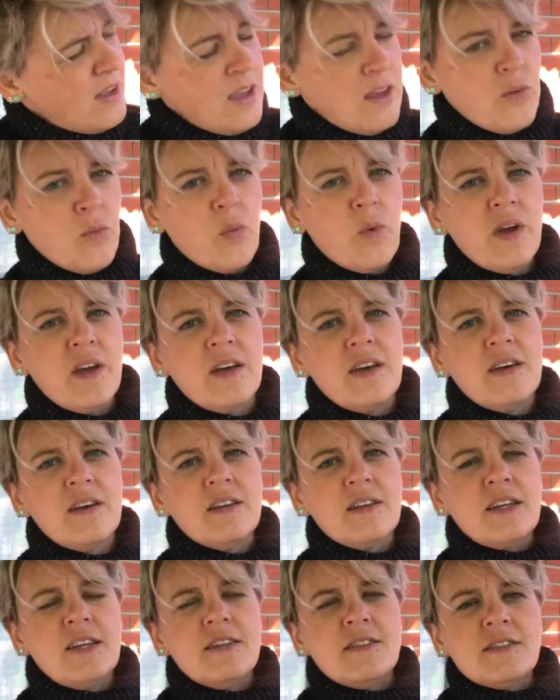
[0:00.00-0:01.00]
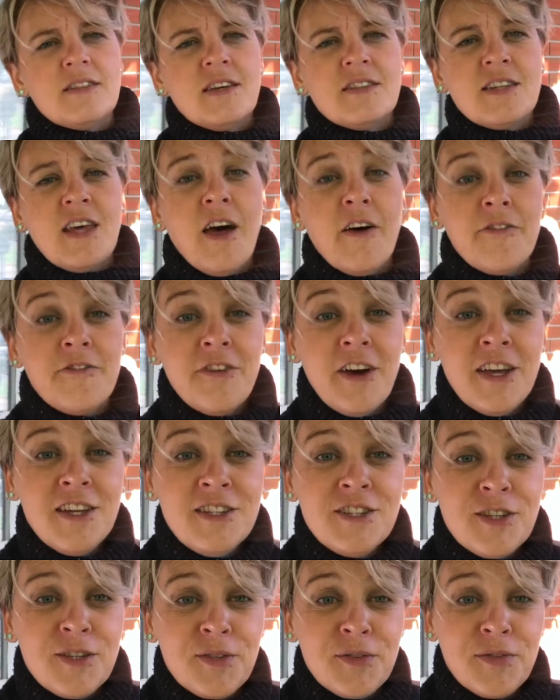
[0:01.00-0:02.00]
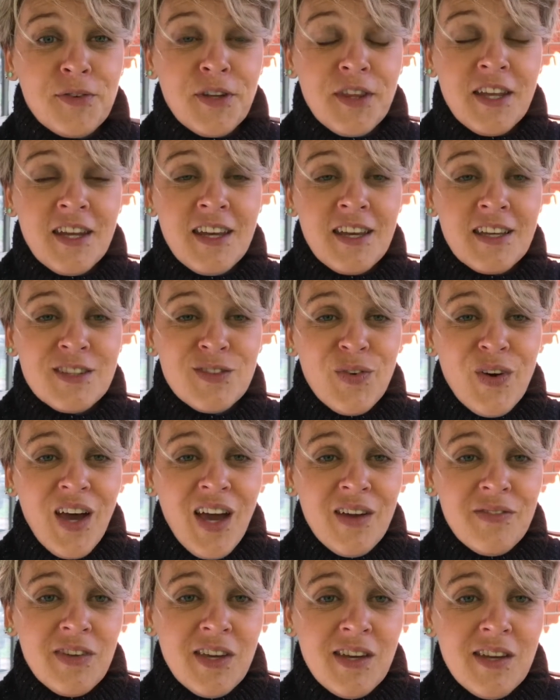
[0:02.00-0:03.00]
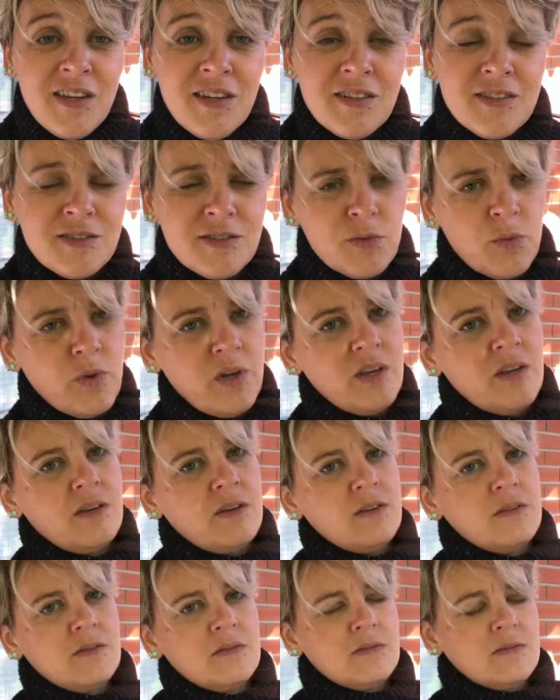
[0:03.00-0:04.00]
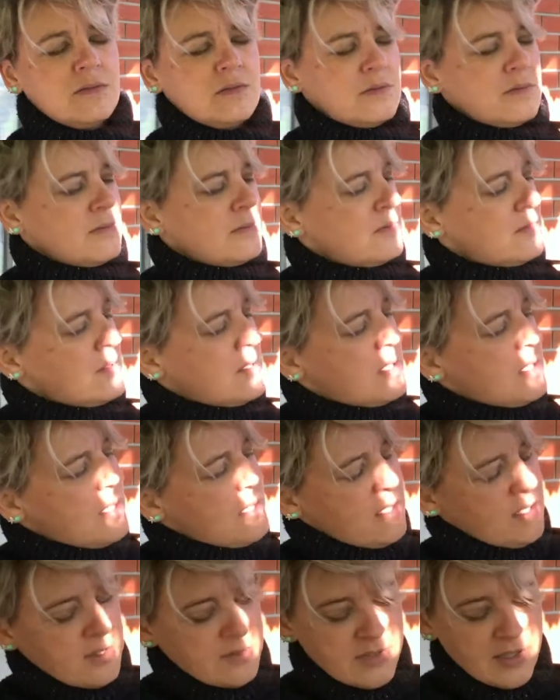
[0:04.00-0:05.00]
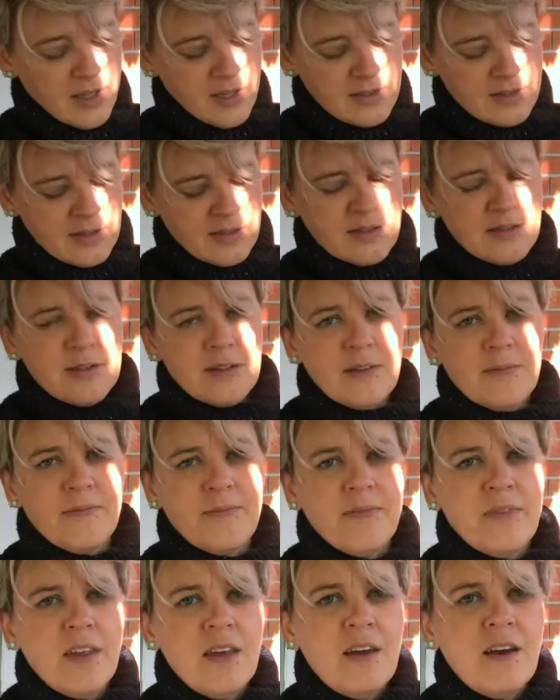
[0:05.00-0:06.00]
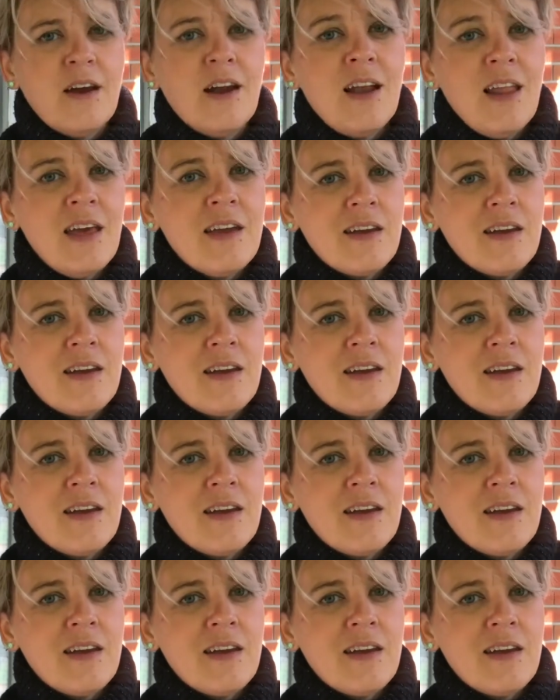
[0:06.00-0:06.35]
Well, he says, I'll fund you for the next 5 years. Well, scientists are like